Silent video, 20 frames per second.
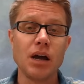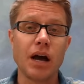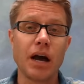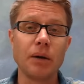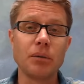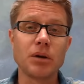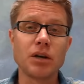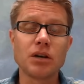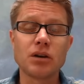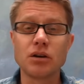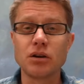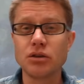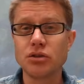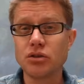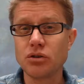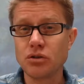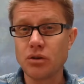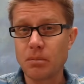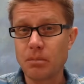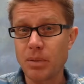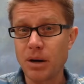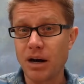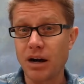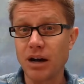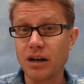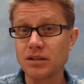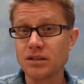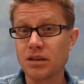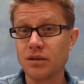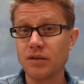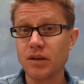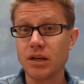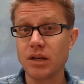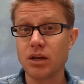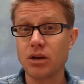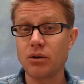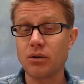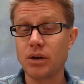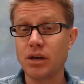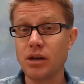I would encourage you to pause the
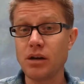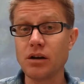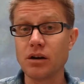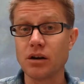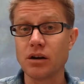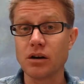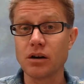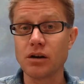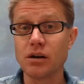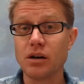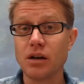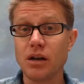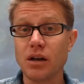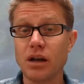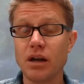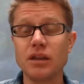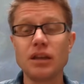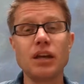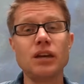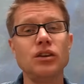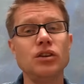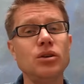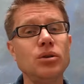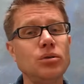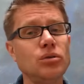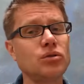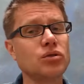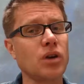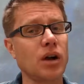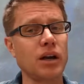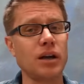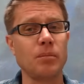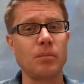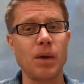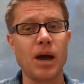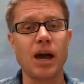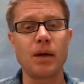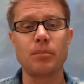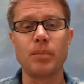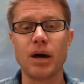video here and then you try to
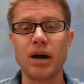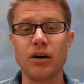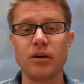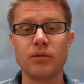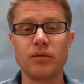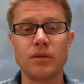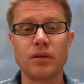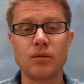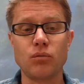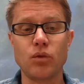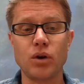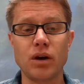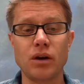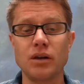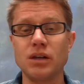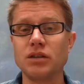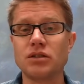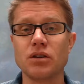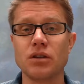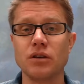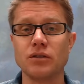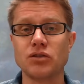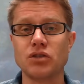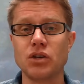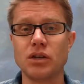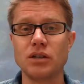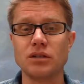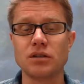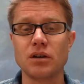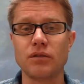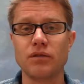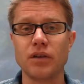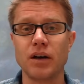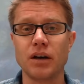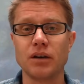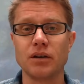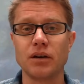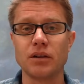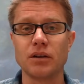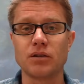map out where each of those genes are
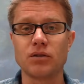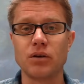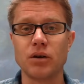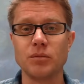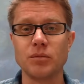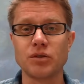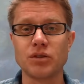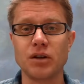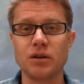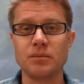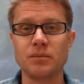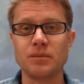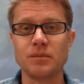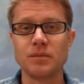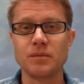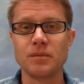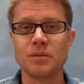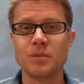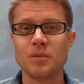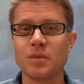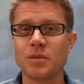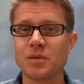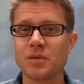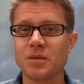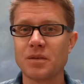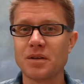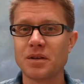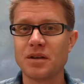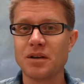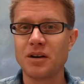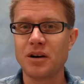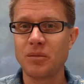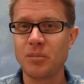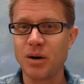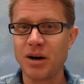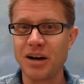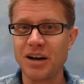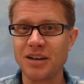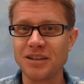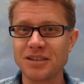found on the chromosome. I'll
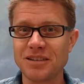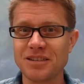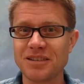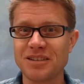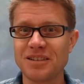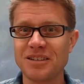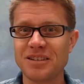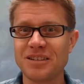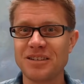pause.